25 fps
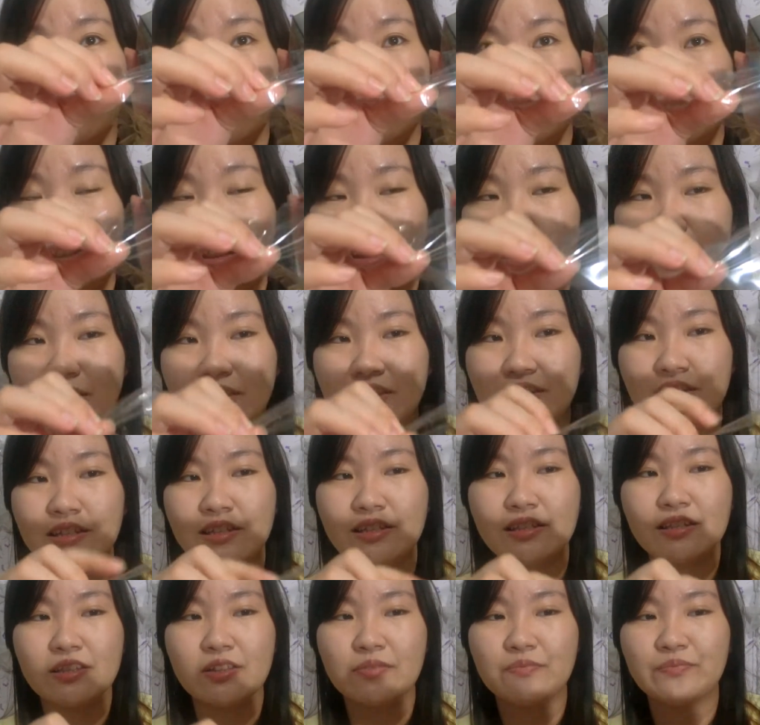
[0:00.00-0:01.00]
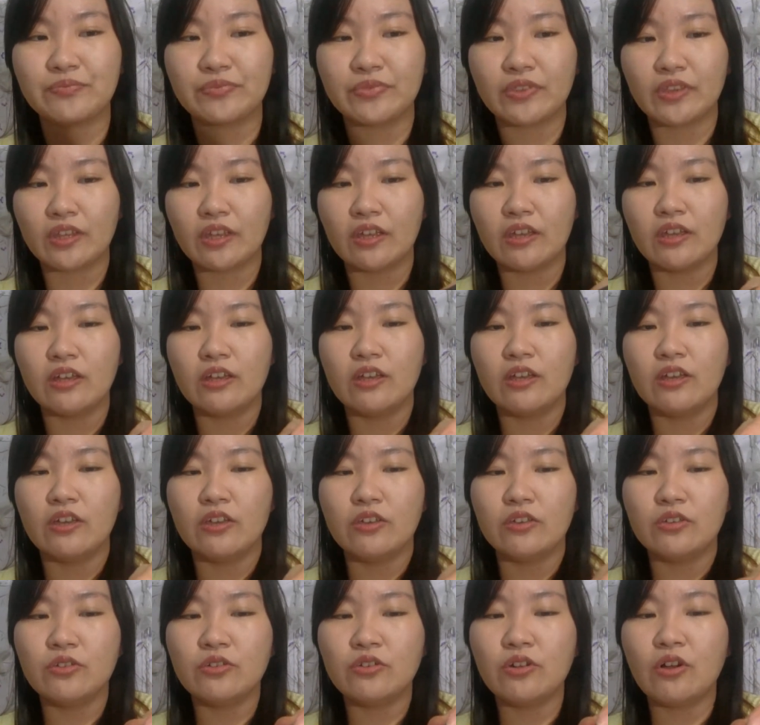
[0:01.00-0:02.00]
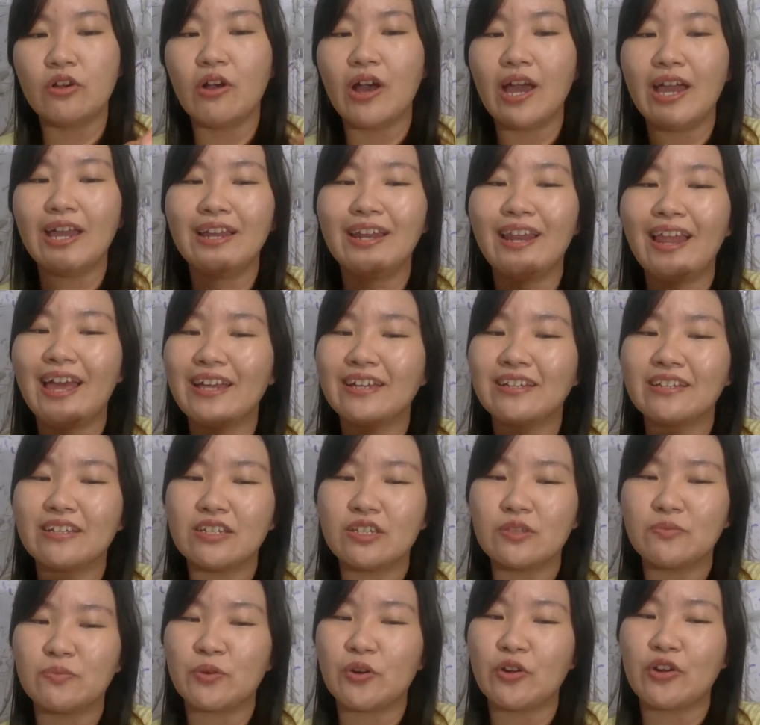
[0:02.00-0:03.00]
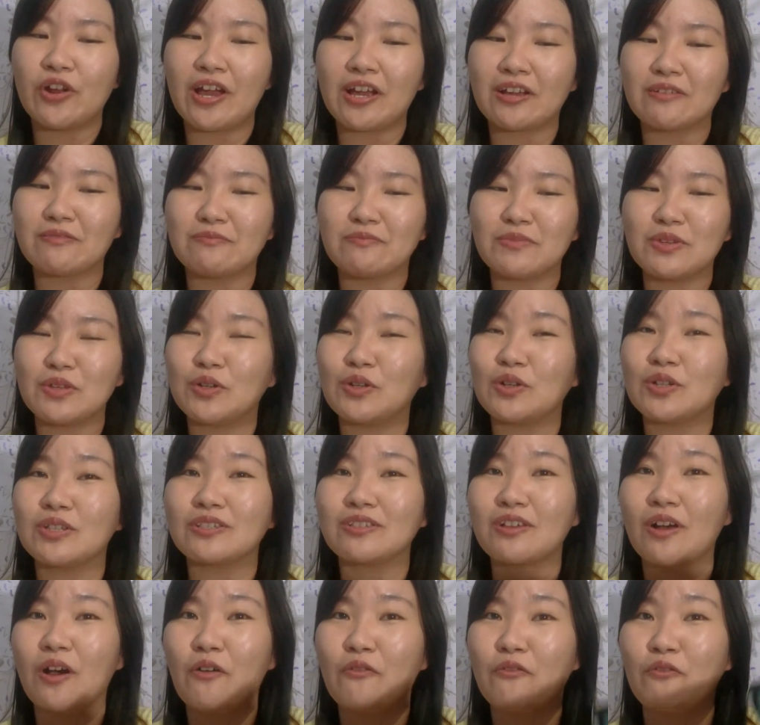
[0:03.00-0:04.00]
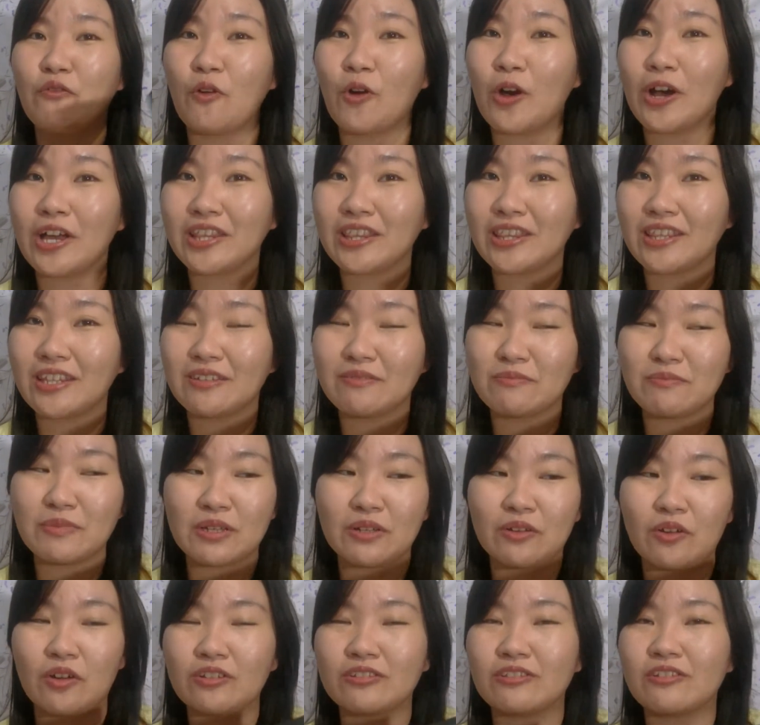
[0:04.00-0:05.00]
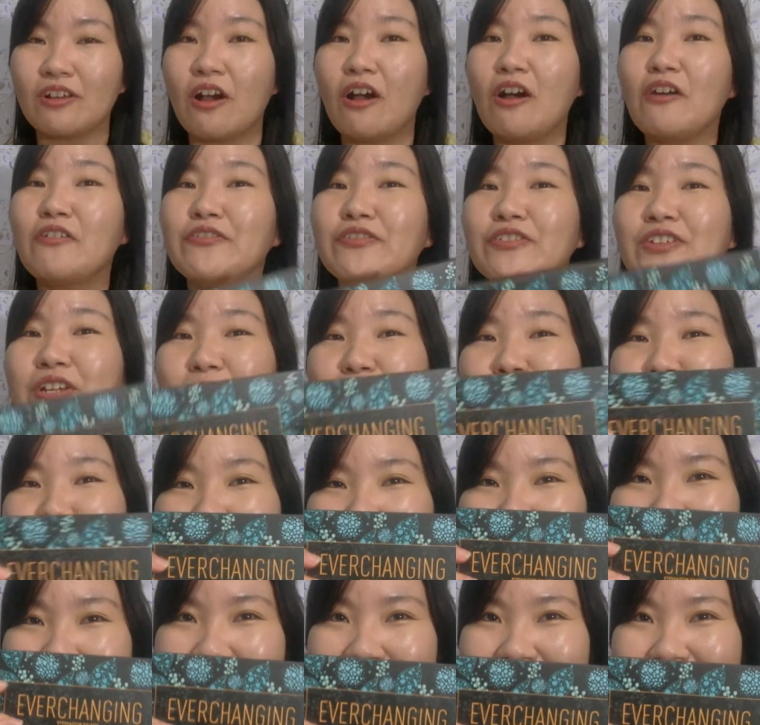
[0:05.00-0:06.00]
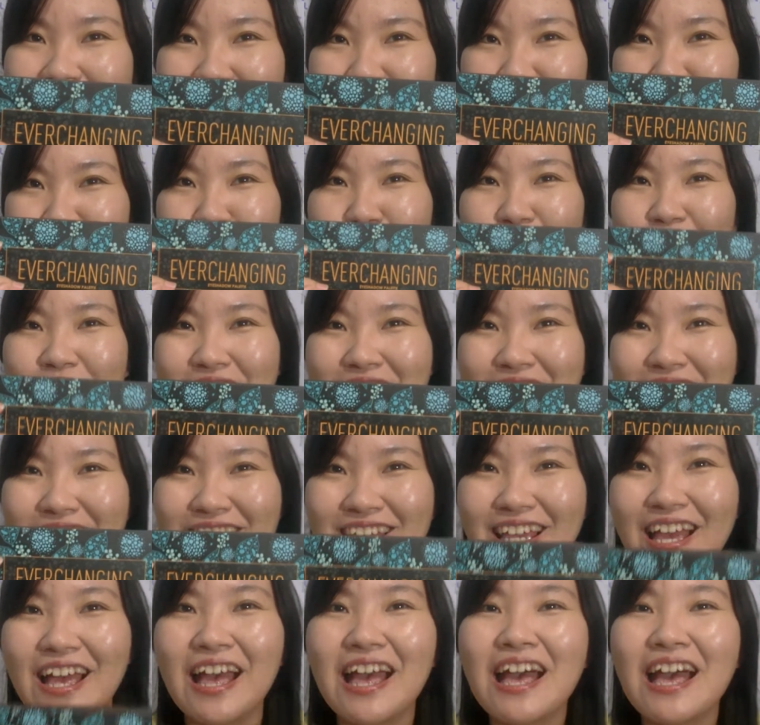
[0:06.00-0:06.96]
Like this. You know, I like this product because of what? Because of the packaging first.